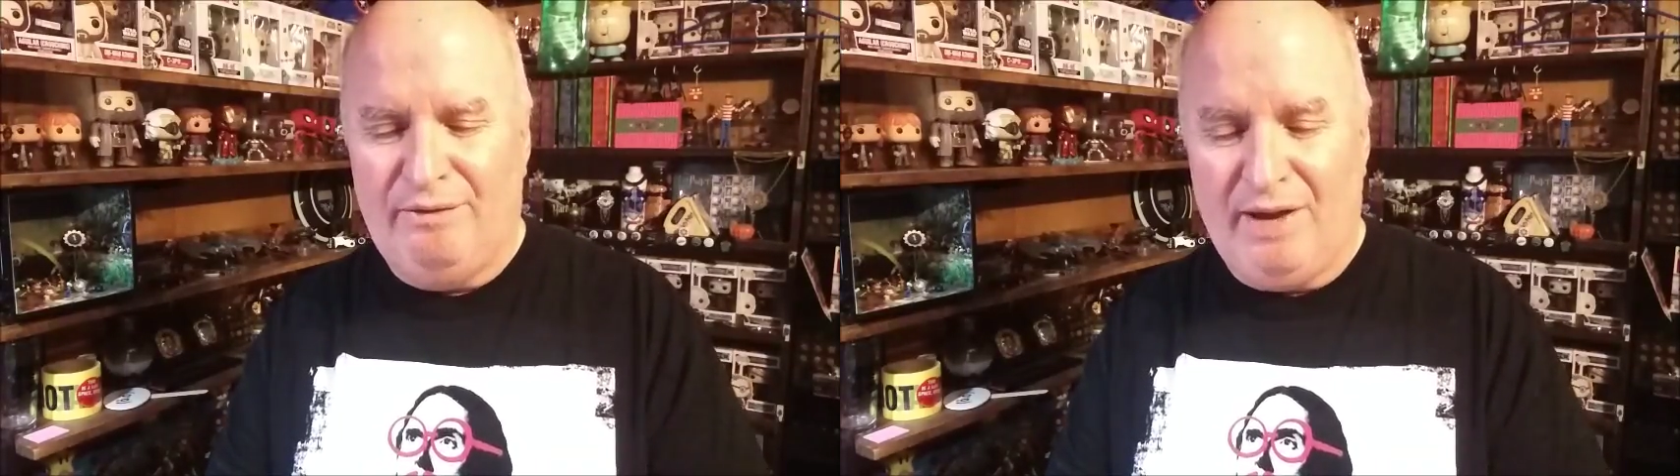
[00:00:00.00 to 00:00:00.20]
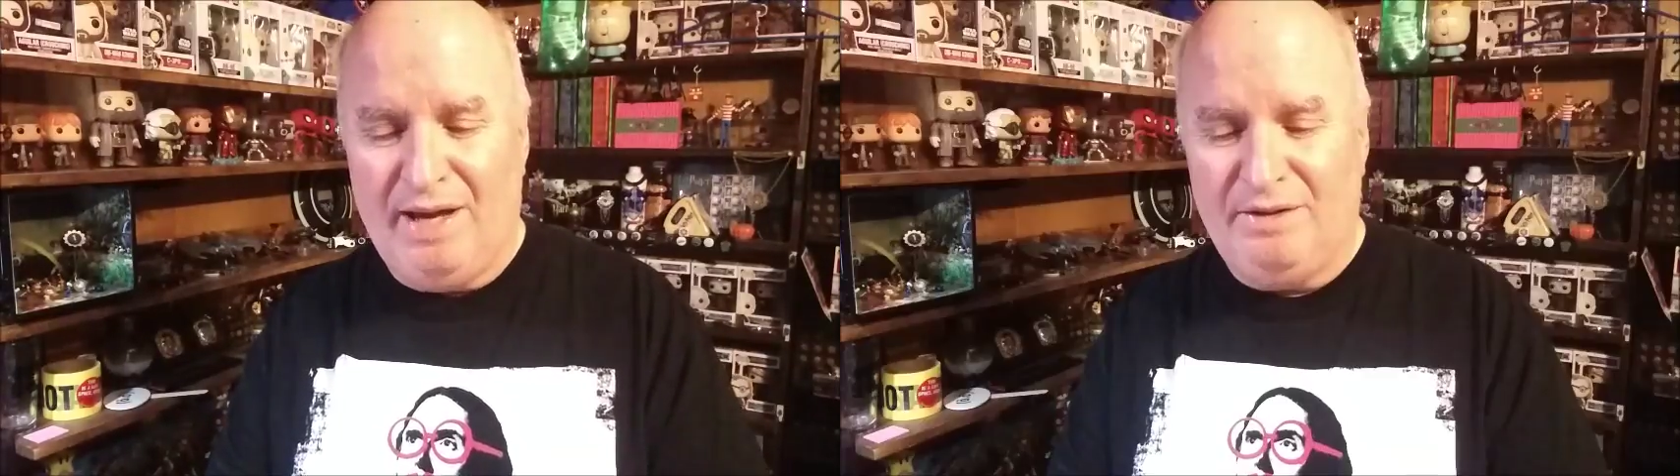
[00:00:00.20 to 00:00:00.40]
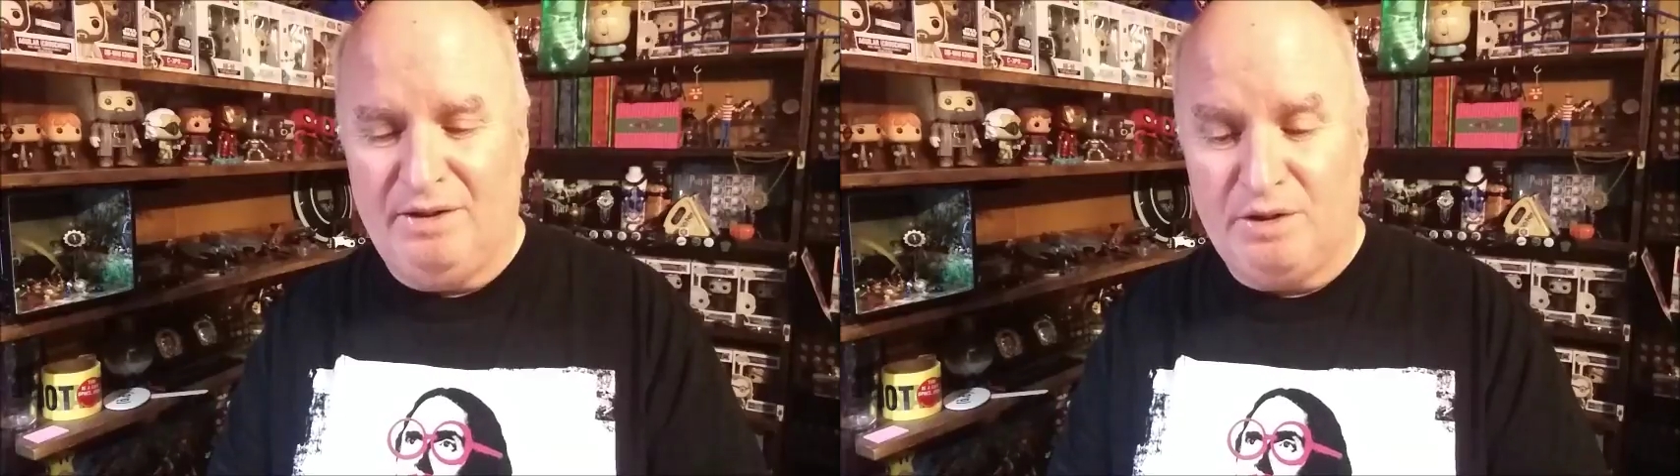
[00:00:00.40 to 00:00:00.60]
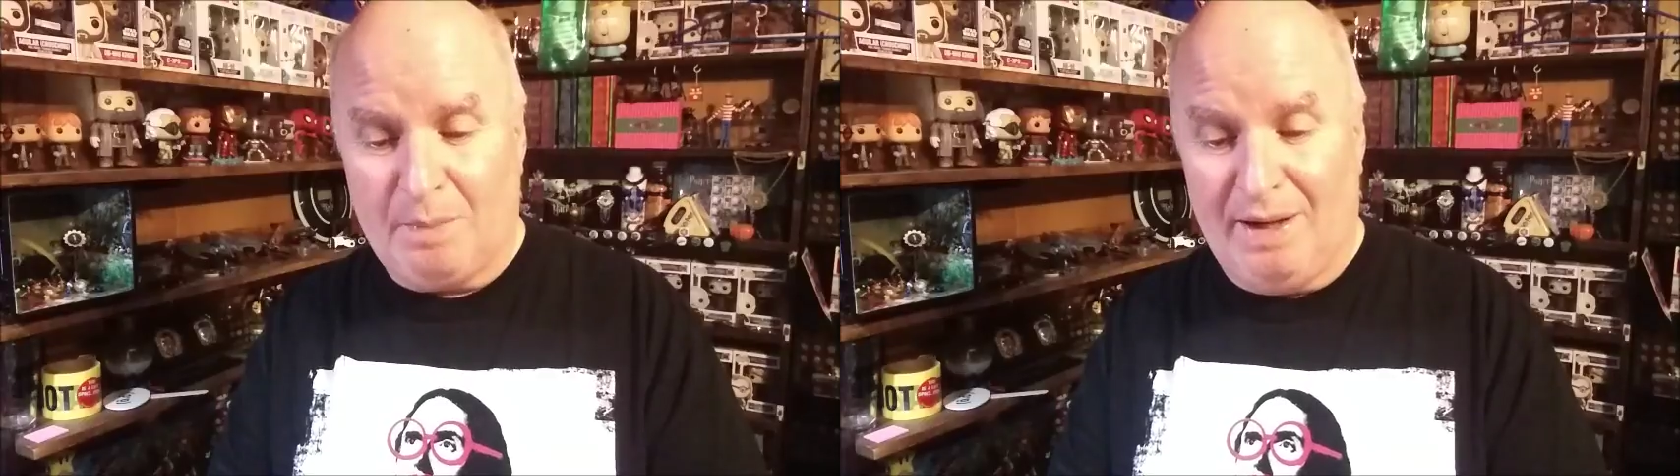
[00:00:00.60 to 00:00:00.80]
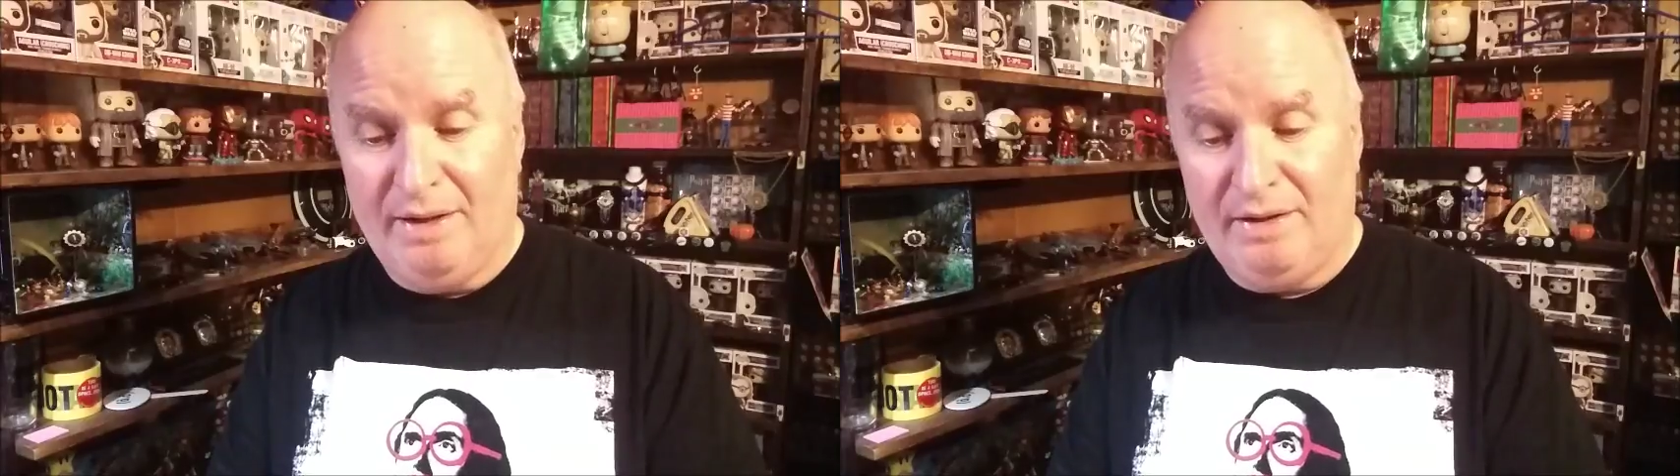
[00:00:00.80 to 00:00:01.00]

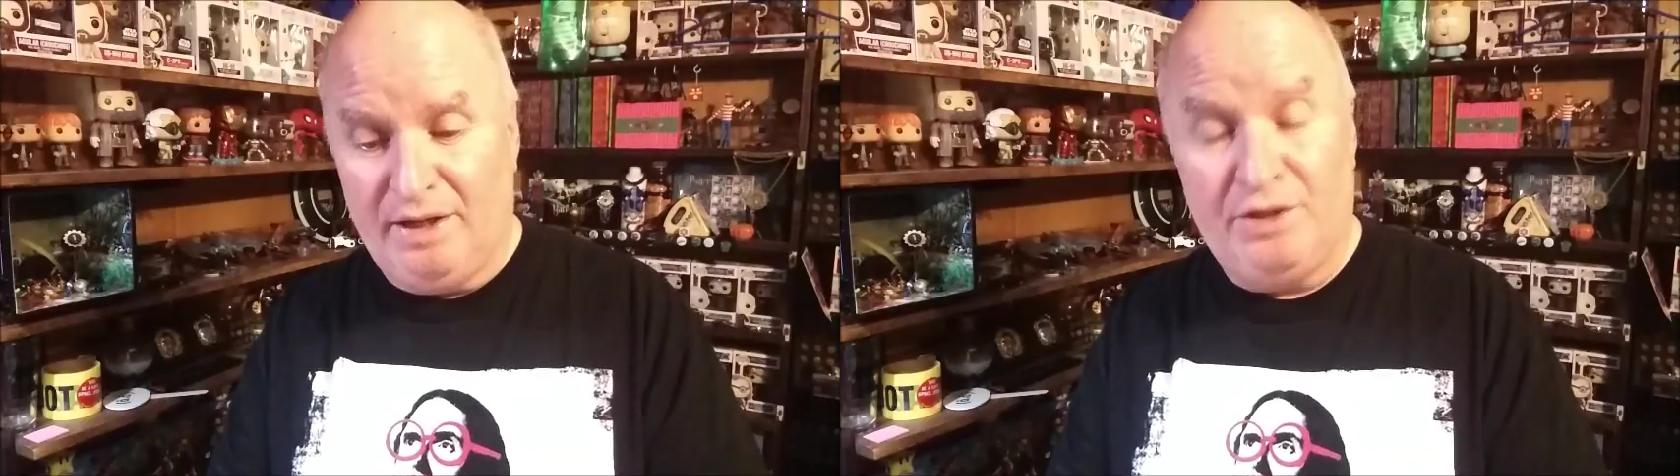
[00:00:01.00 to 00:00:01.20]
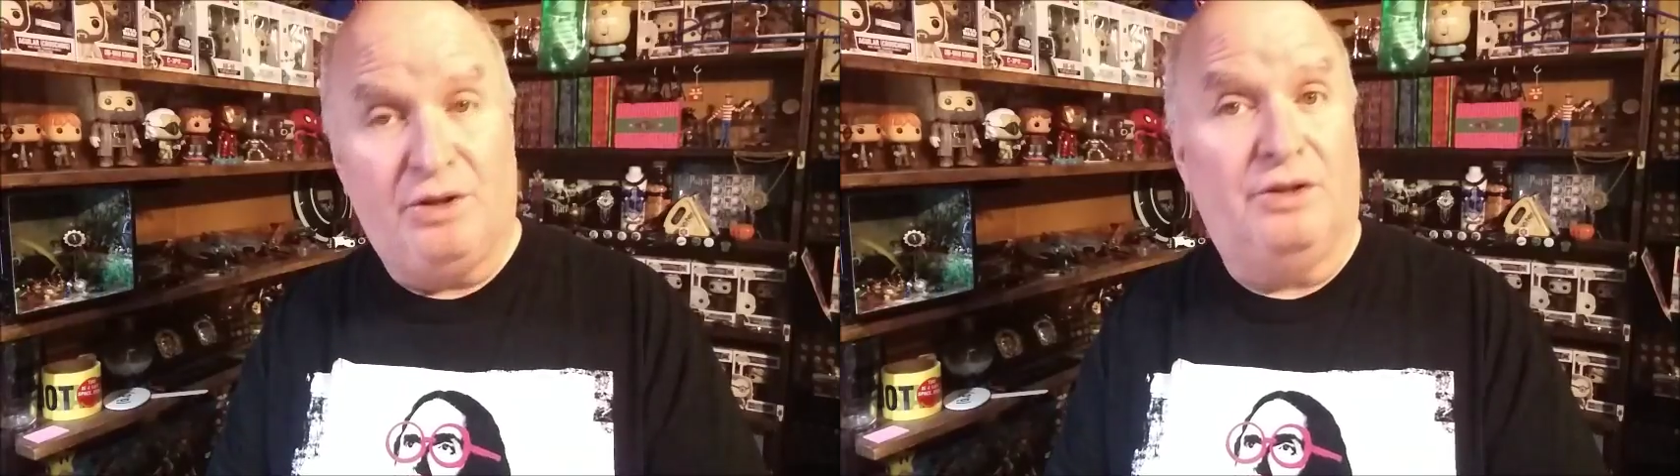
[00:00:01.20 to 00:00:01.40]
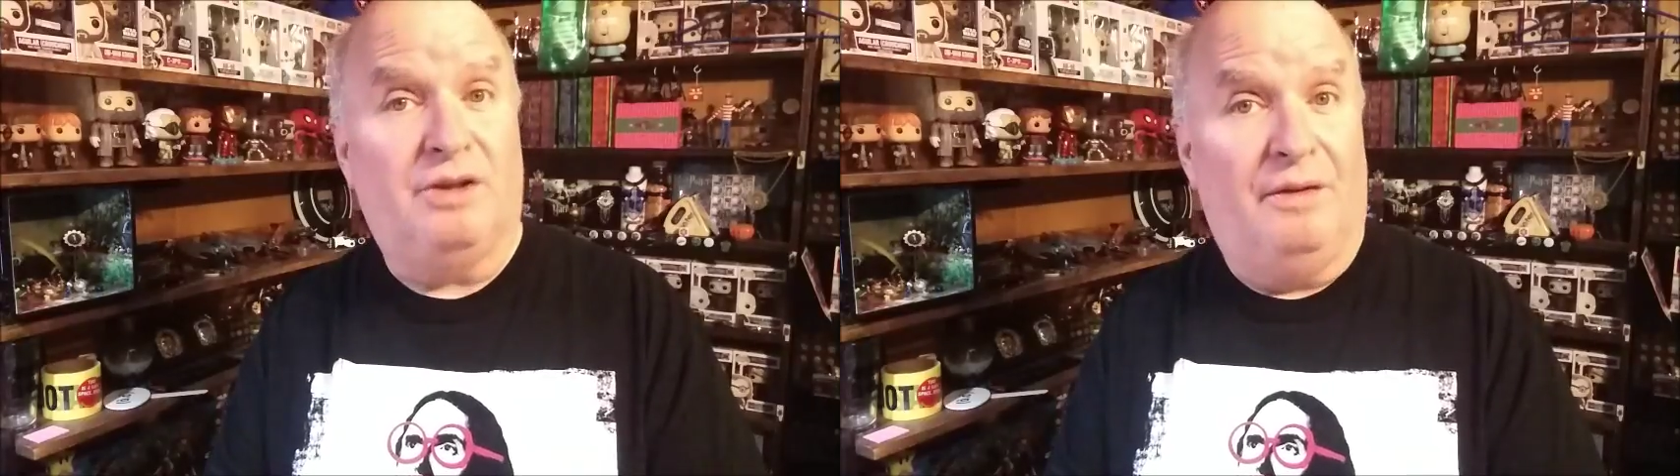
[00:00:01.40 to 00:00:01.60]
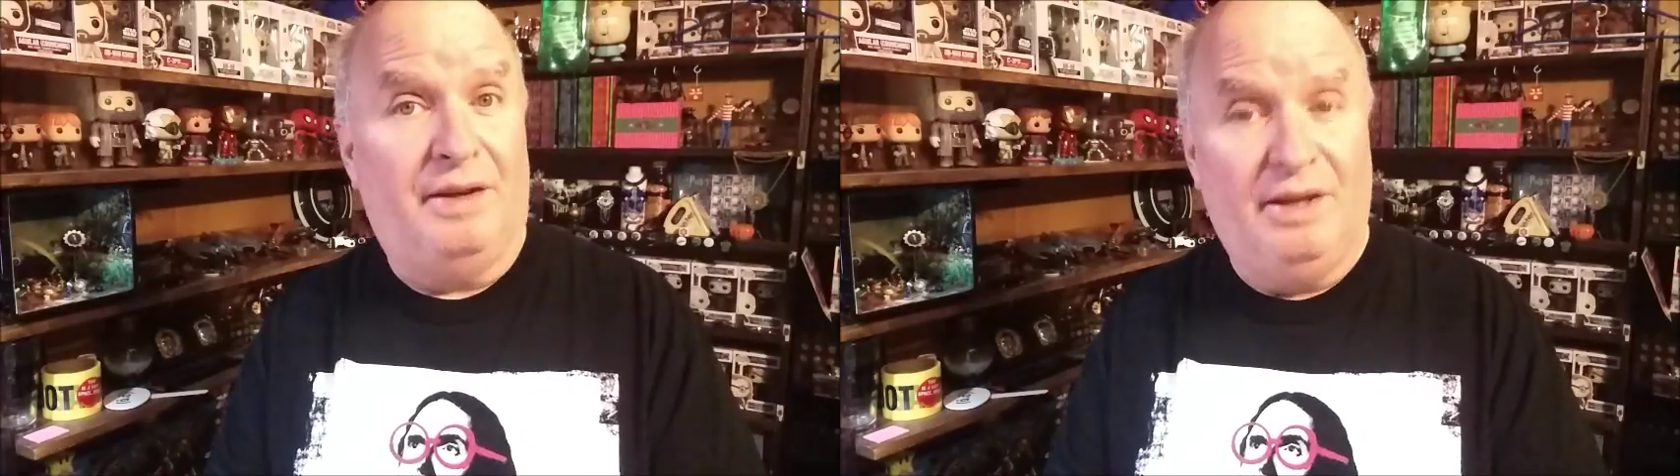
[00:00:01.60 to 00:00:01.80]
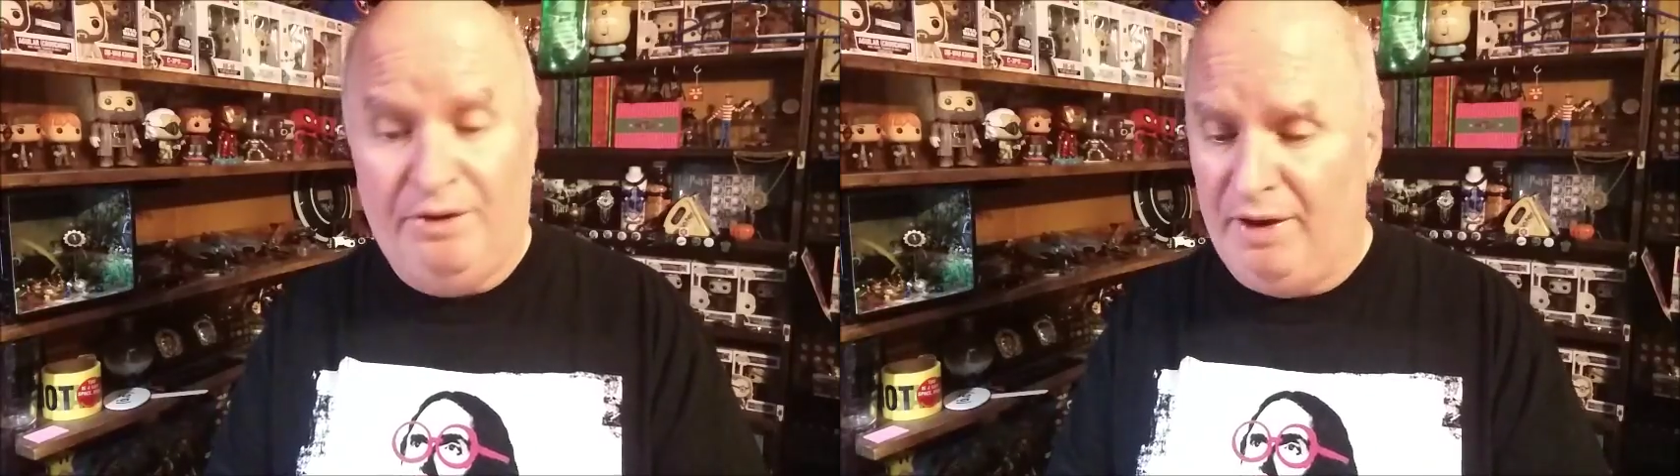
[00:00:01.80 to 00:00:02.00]
fan-inspired t-shirts on
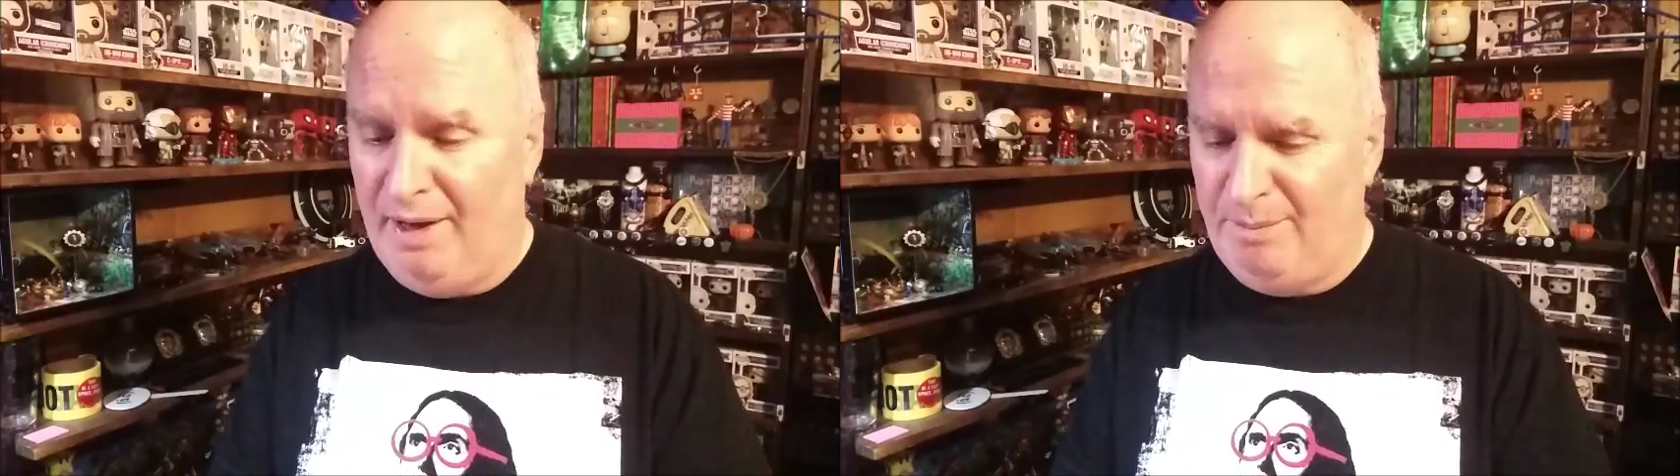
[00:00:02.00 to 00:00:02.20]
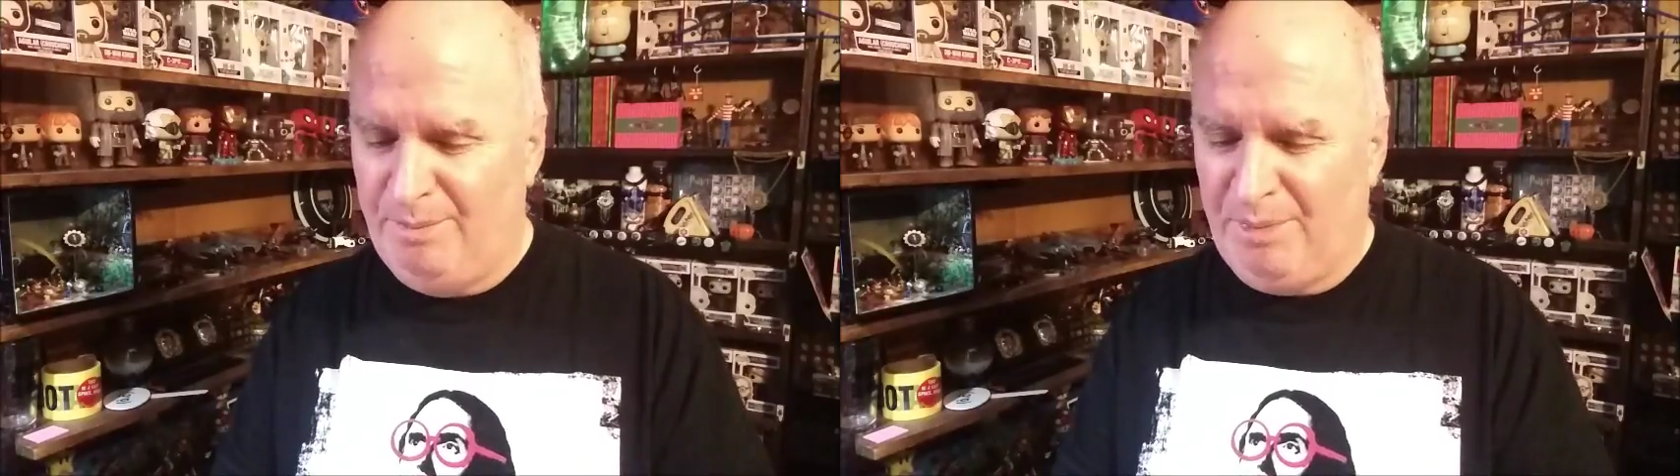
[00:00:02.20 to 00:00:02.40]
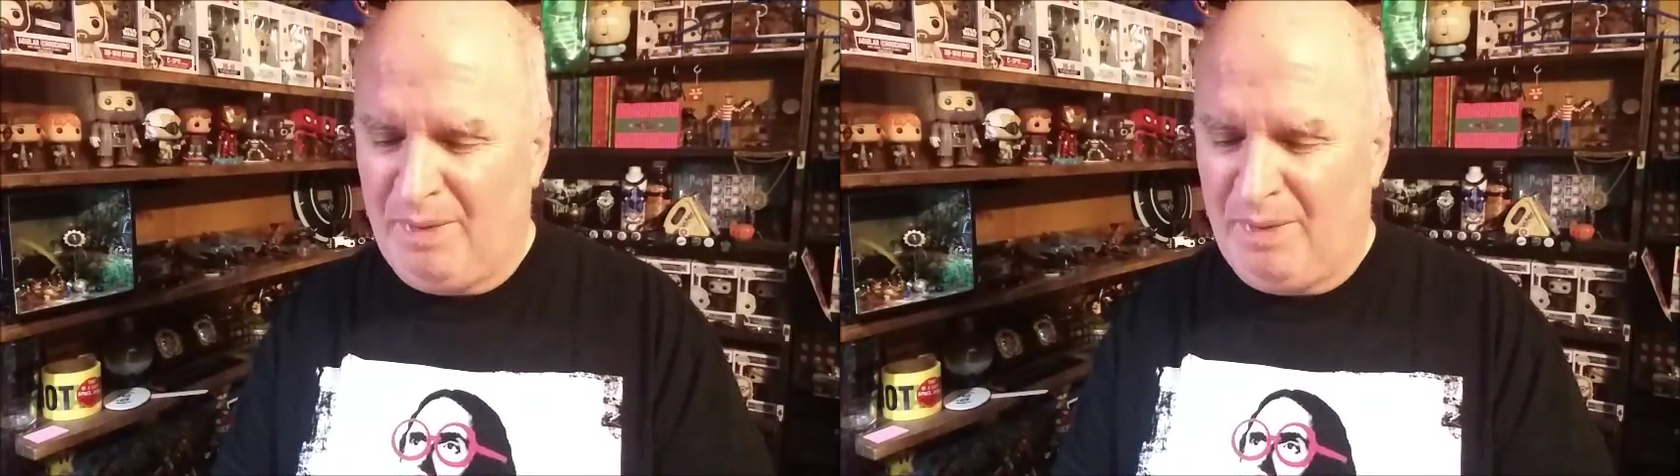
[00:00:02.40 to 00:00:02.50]
the internet.